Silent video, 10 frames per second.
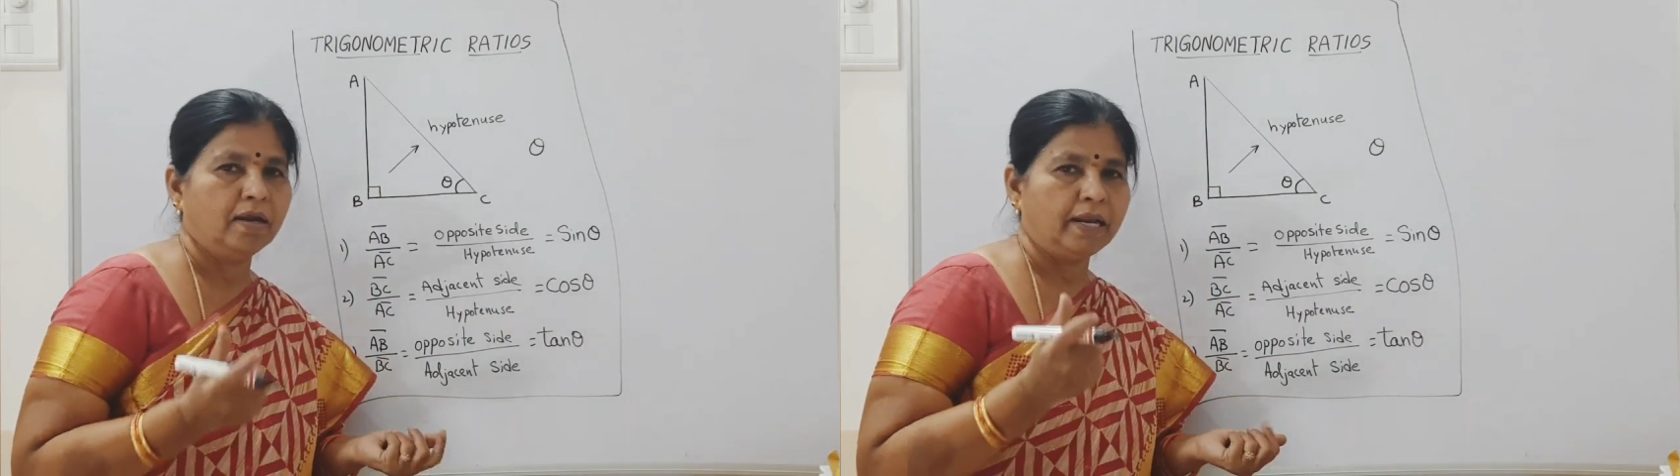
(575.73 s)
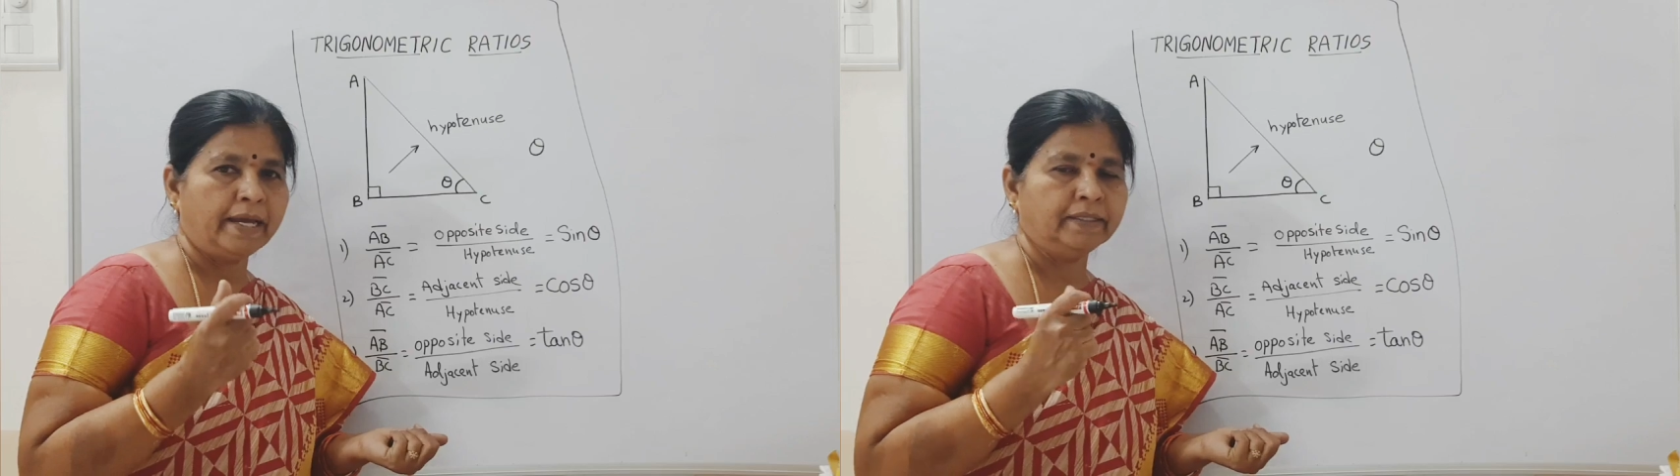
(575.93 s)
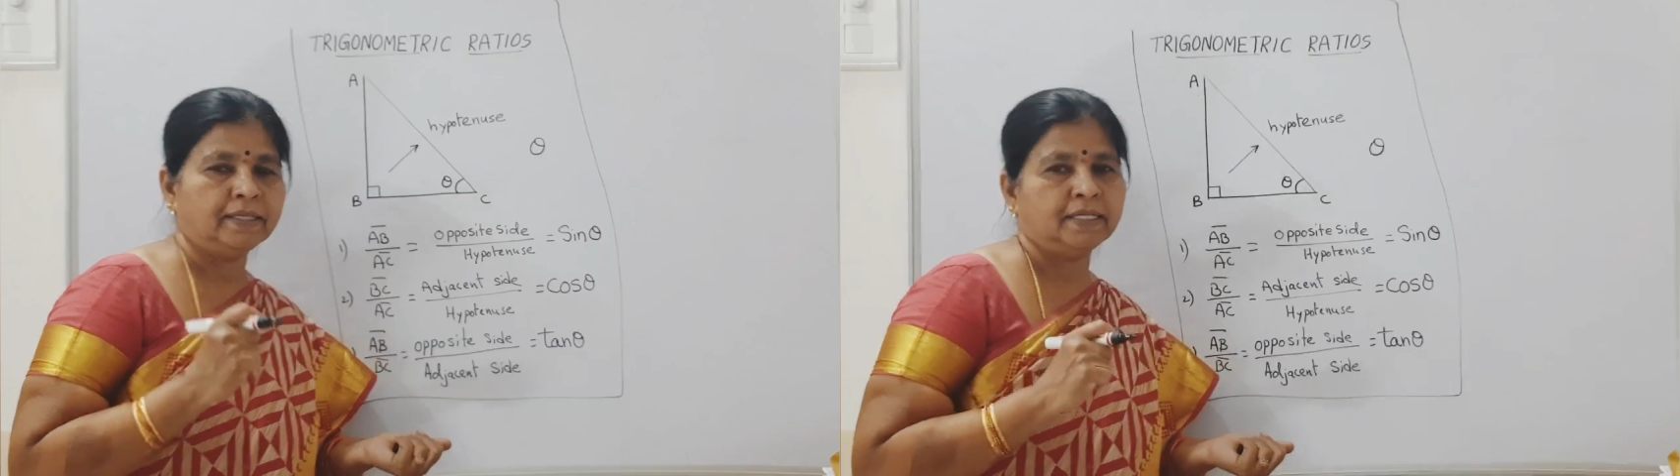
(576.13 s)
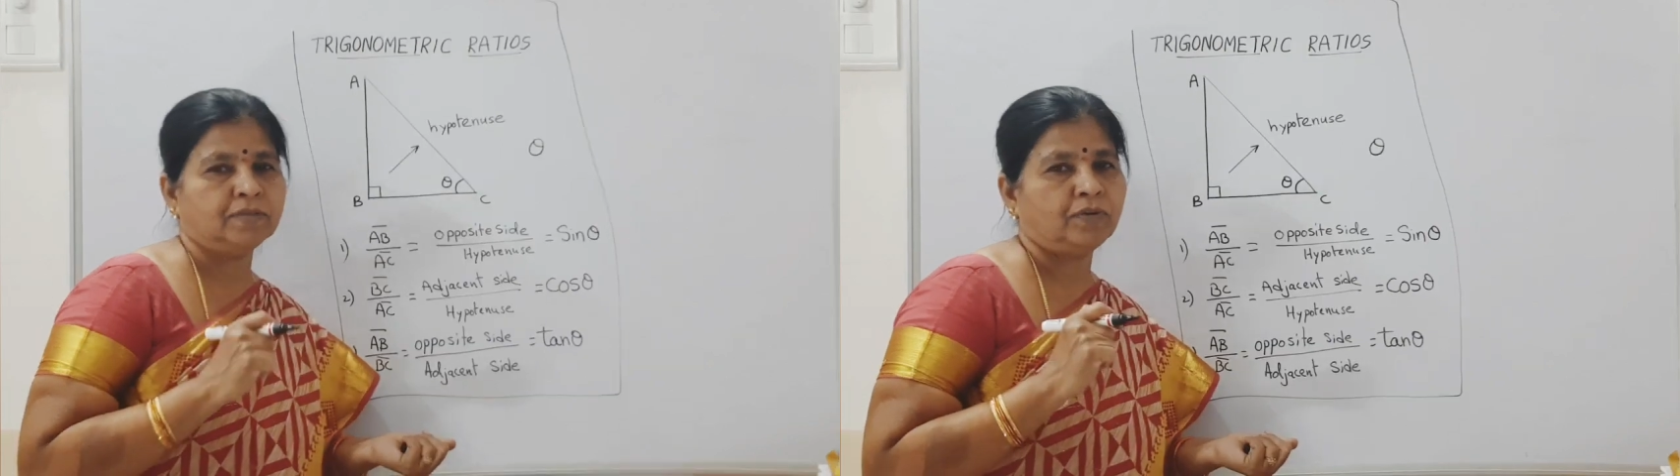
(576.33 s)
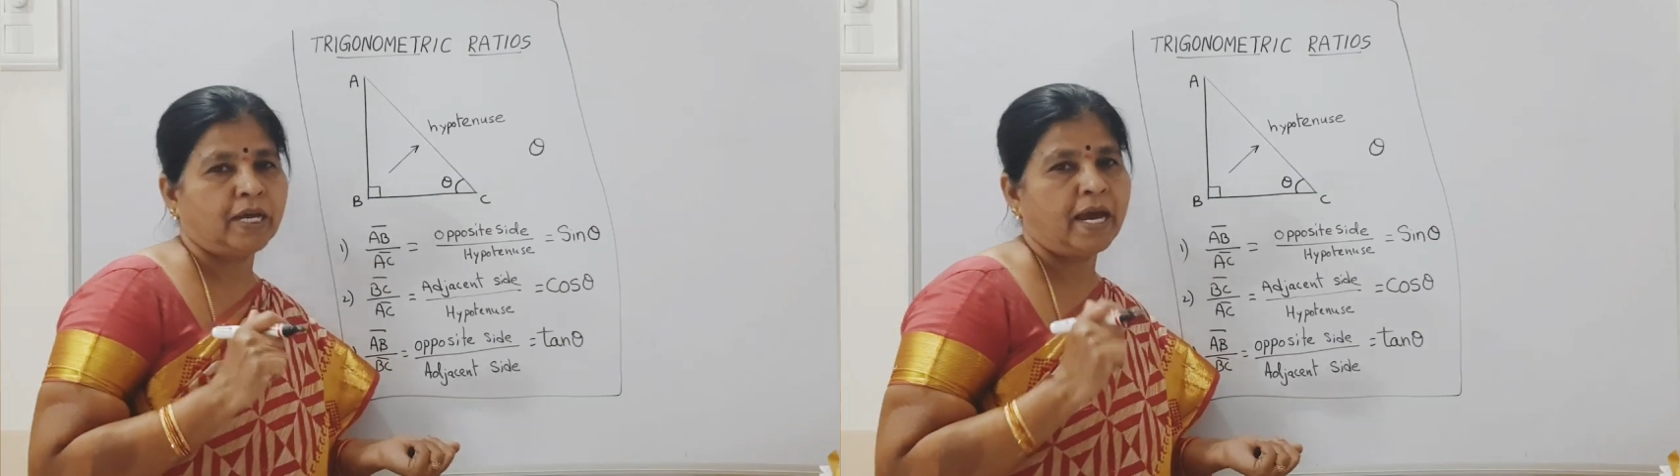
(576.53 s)
Like
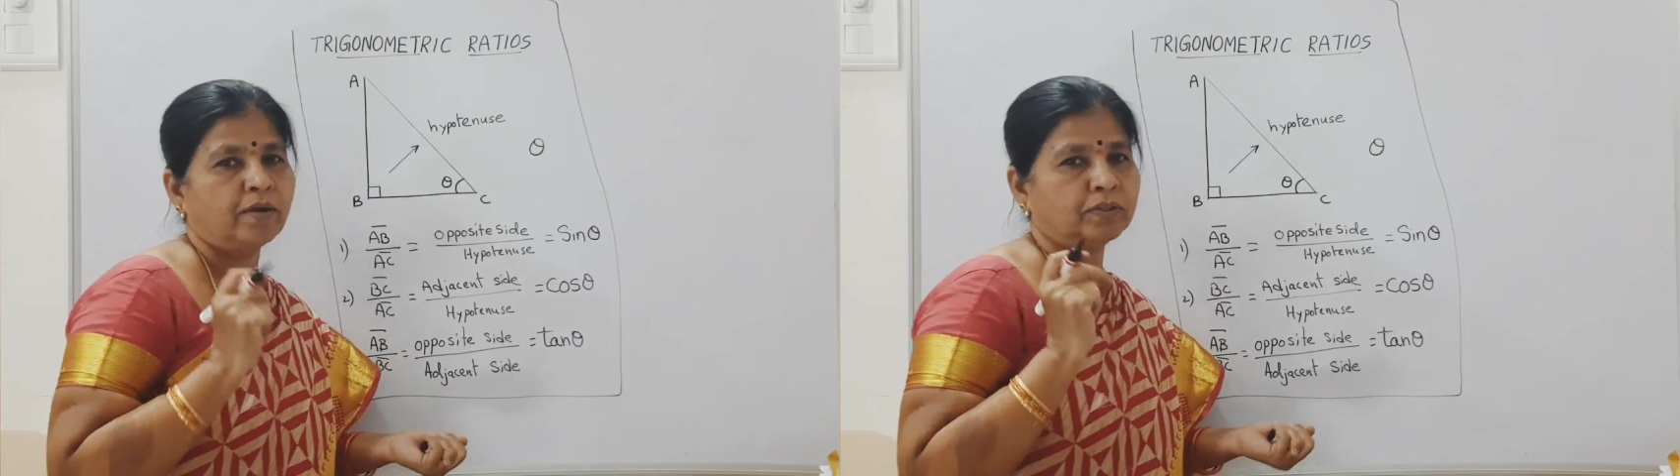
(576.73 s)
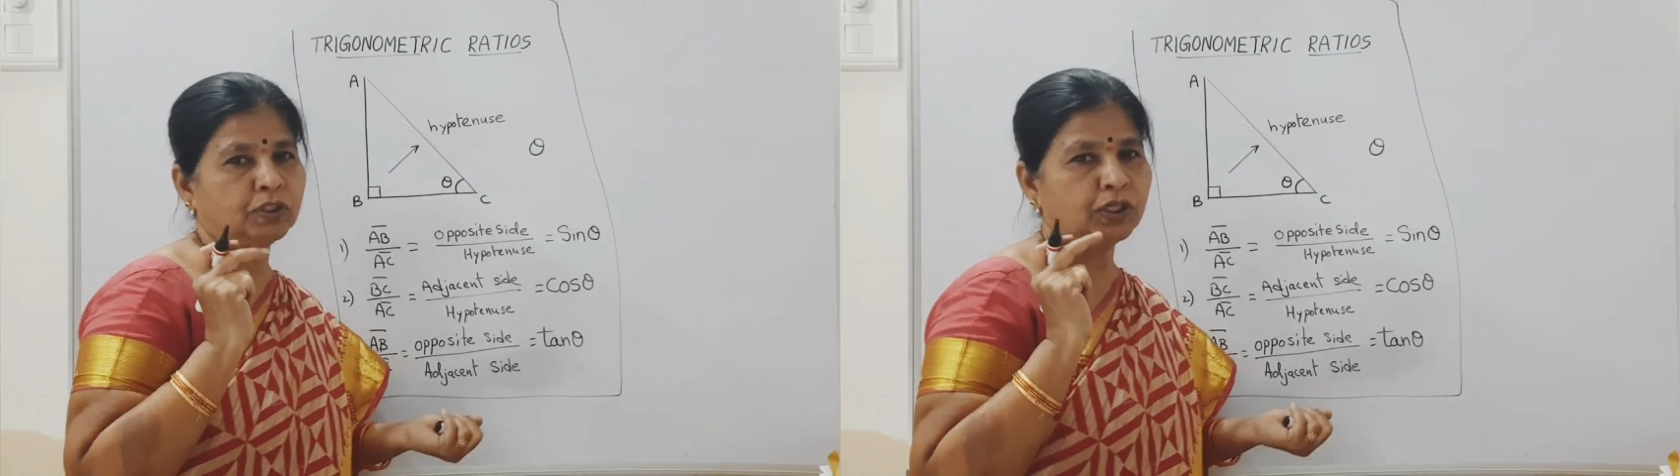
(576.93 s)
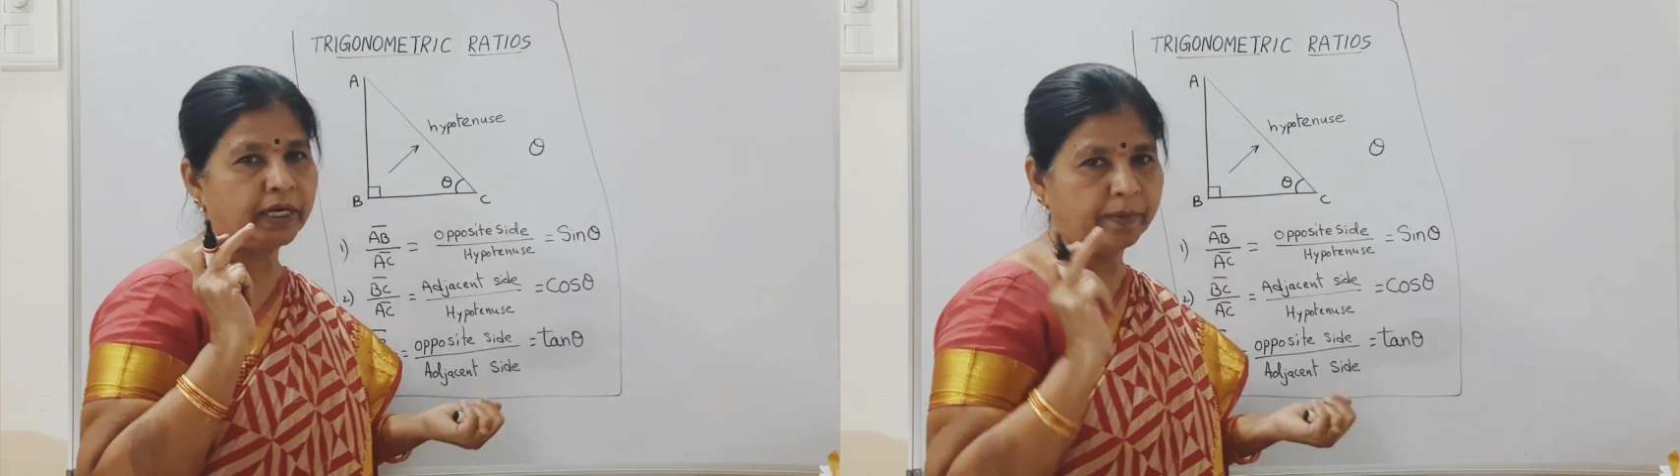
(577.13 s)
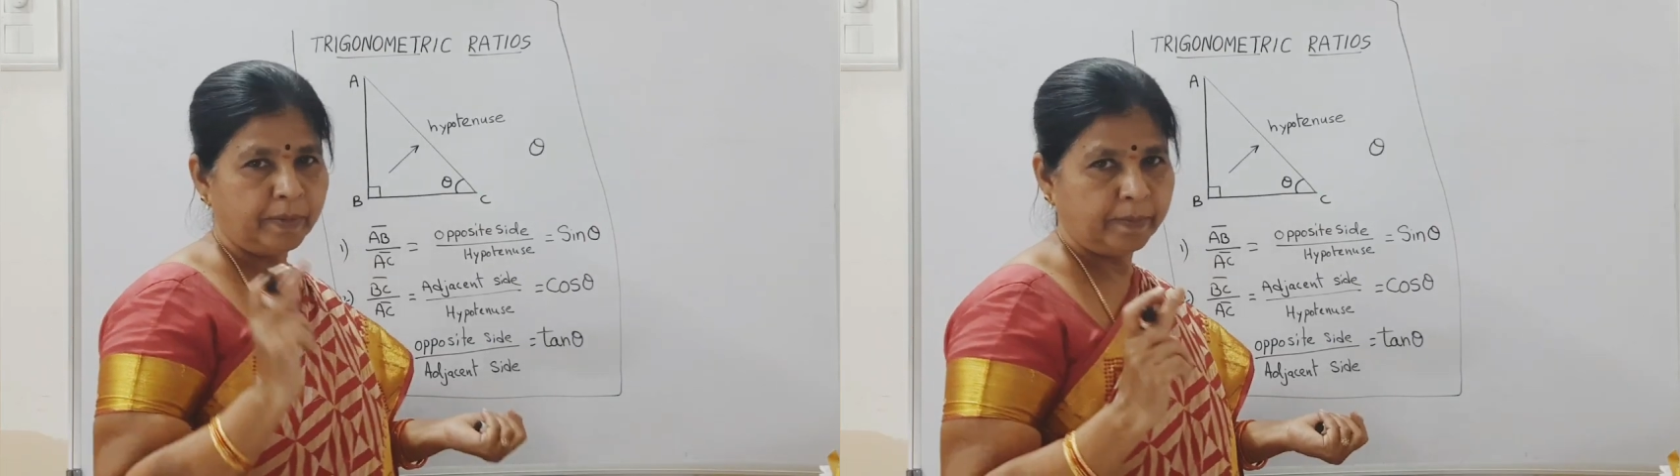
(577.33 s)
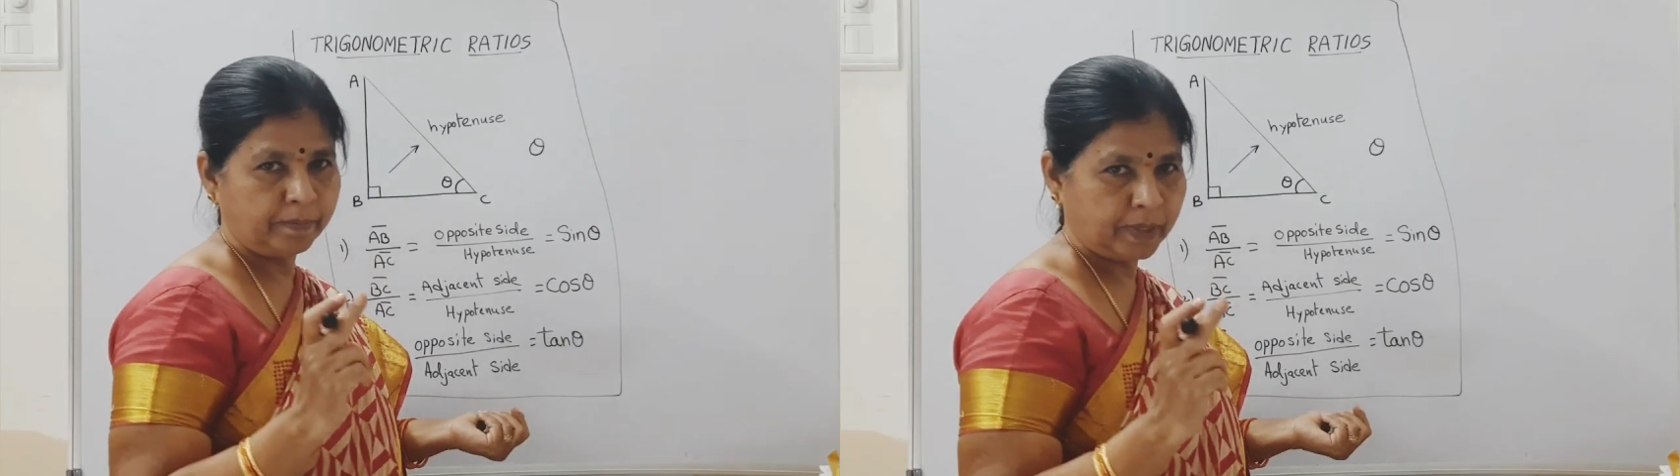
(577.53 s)
this we have to
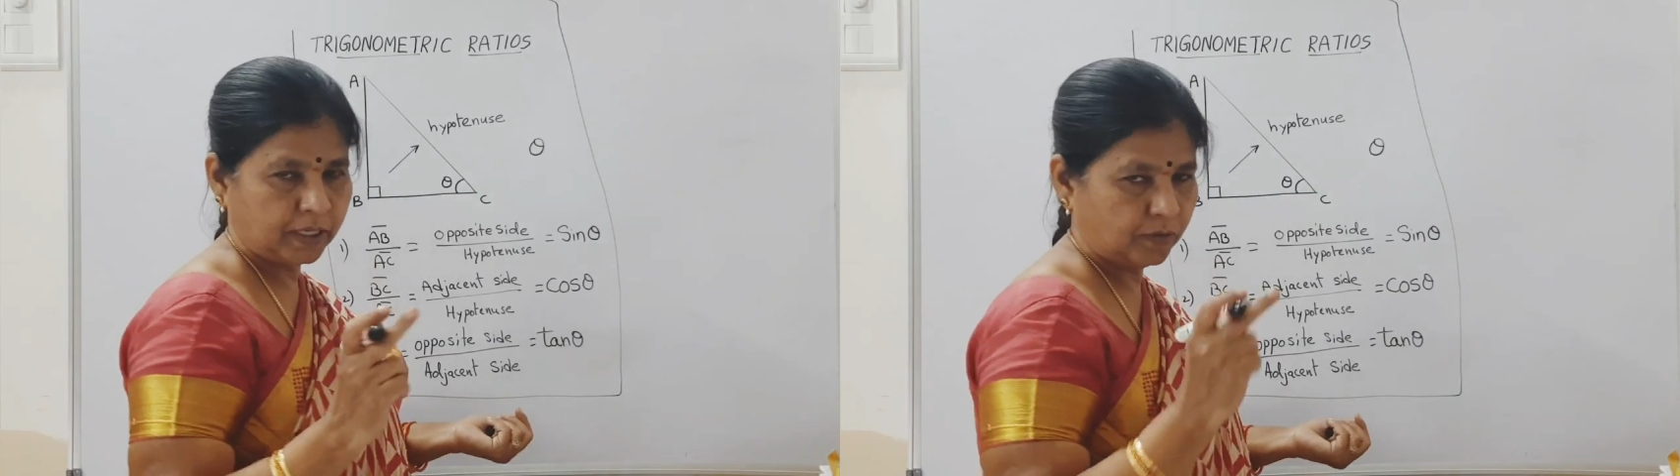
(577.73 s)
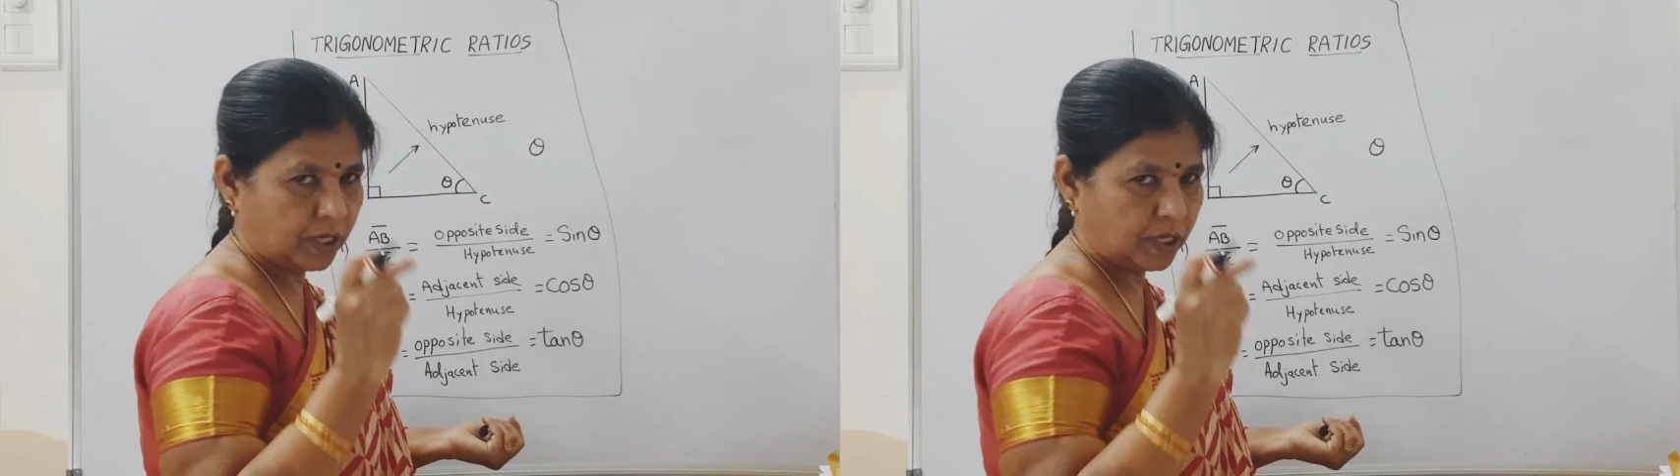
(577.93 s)
remember.